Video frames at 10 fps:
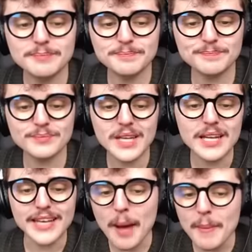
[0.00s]
Hmm,
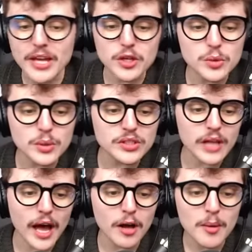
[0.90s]
not my usual
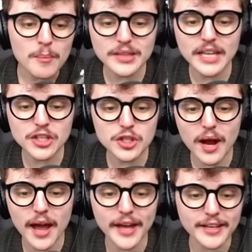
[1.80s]
style, but let's
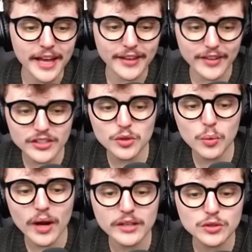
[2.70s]
try it. Unless you
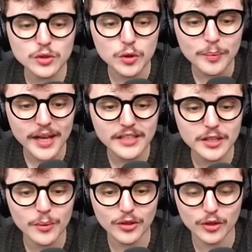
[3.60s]
want to paint
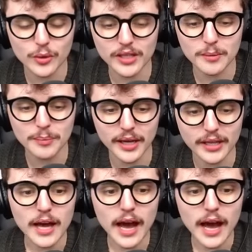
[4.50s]
it with acrylic paint.